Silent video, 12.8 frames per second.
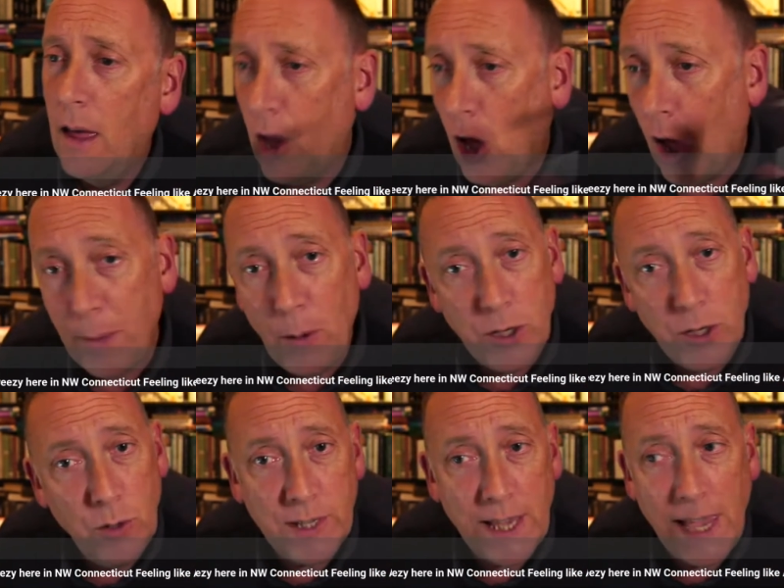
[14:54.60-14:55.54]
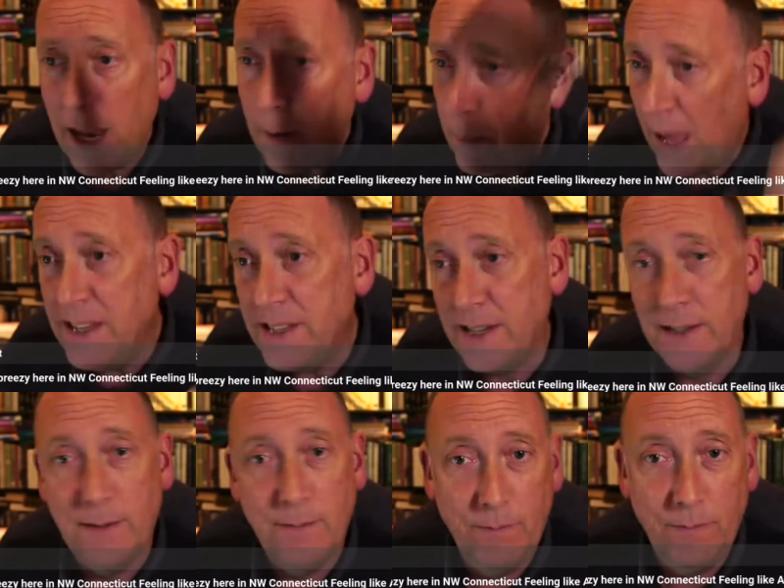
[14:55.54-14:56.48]
Copy what you said and paste
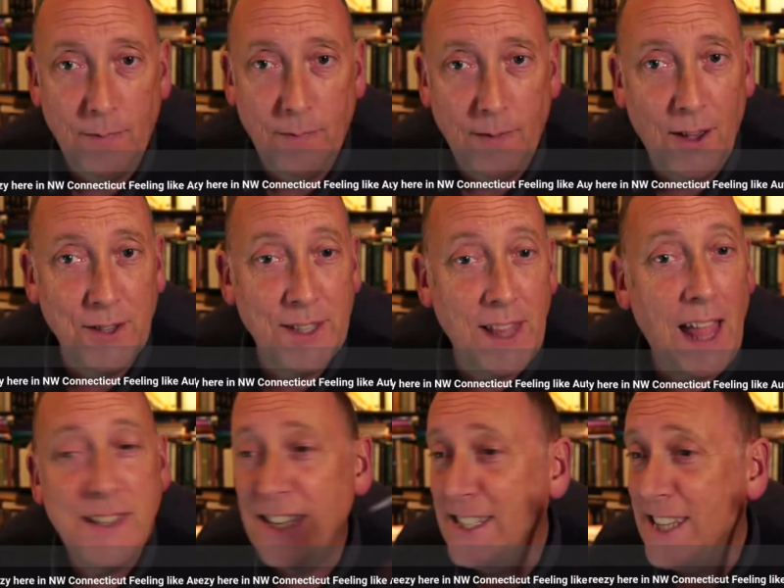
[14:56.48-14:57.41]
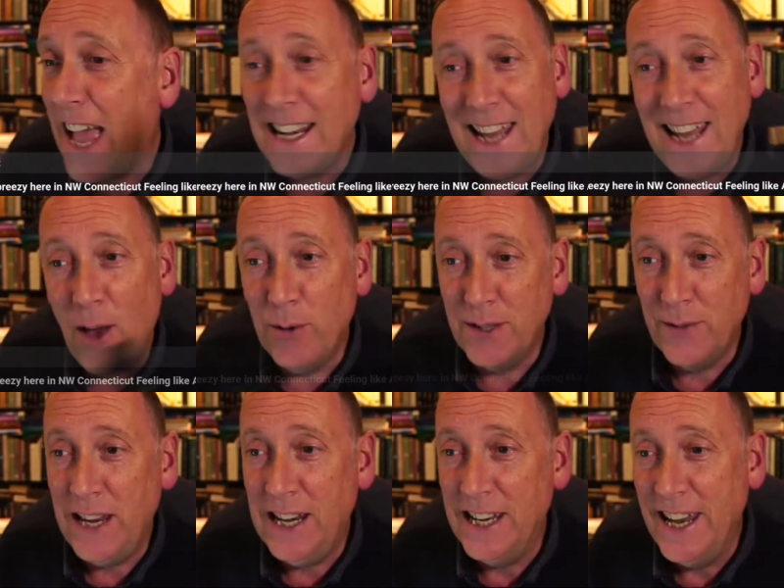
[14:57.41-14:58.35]
it, because that's exactly how it's
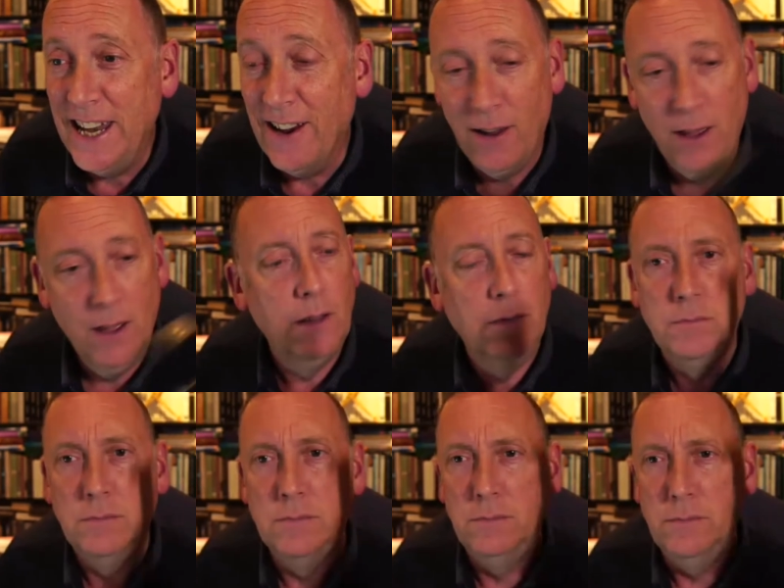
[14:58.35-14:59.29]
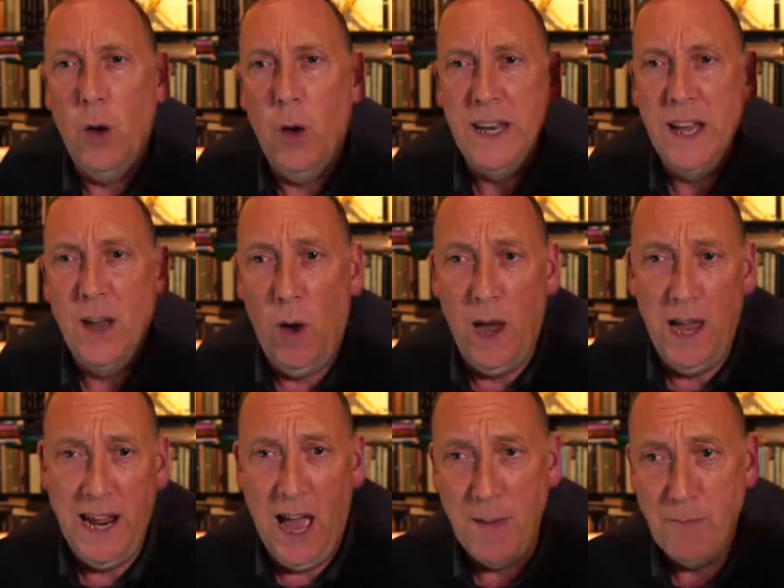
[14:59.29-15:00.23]
feeling here. No idea
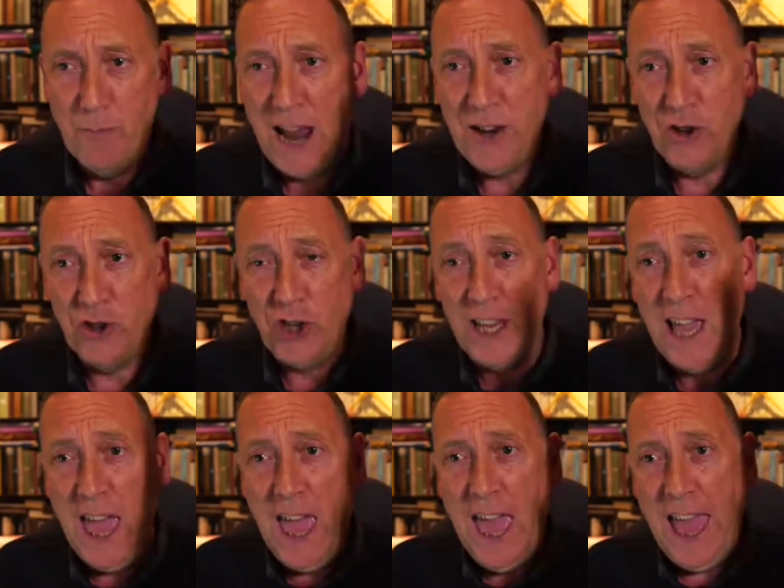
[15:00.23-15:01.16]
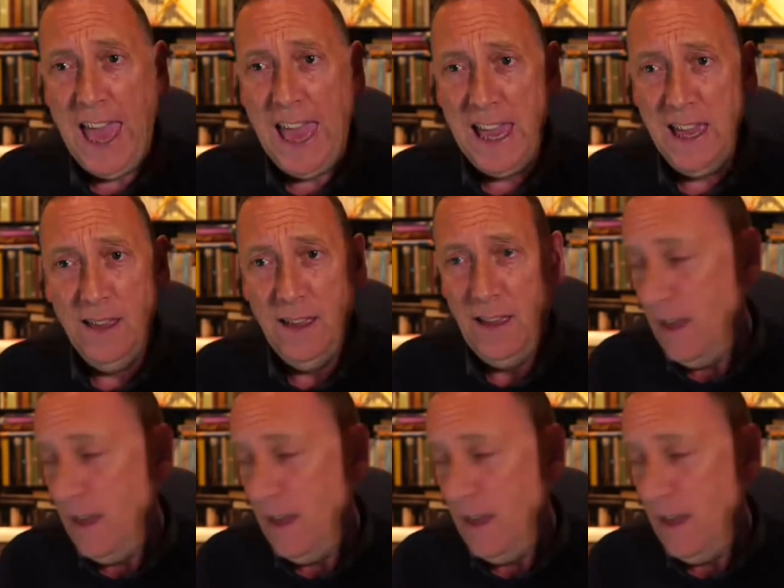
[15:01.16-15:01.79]
why I'm brandishing a